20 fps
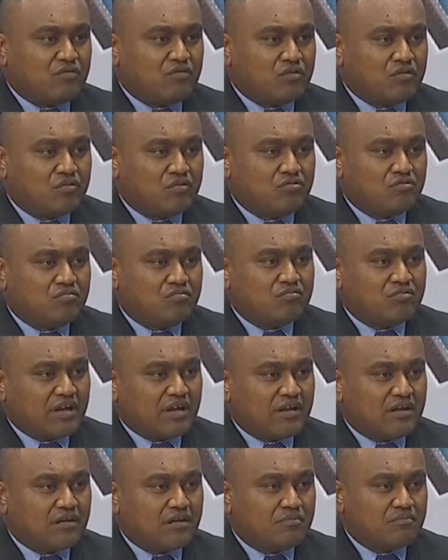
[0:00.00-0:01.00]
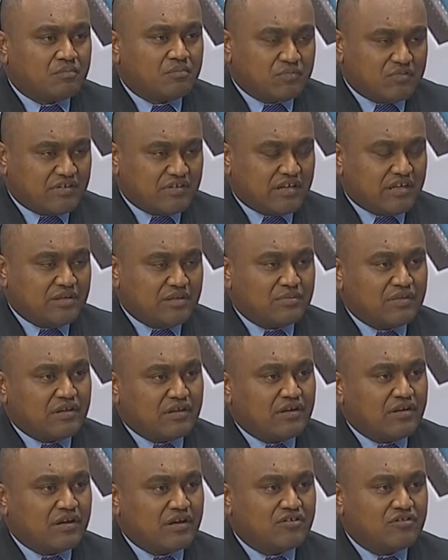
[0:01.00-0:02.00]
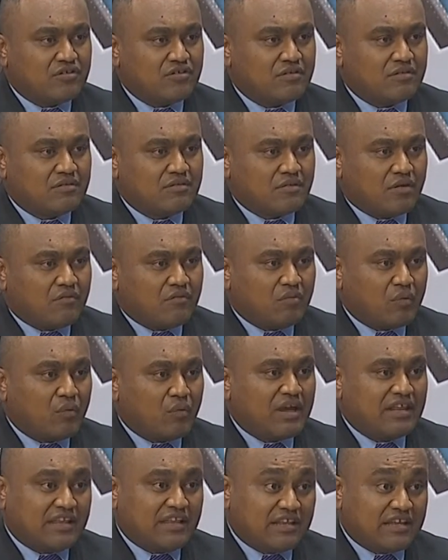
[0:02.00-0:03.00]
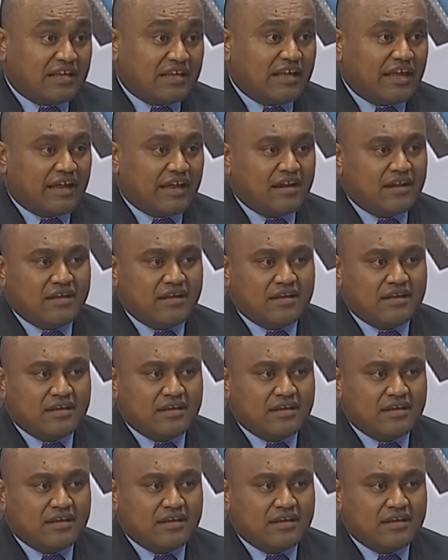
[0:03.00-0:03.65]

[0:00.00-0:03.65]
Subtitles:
you tried to steer them in the direction of a way that they can?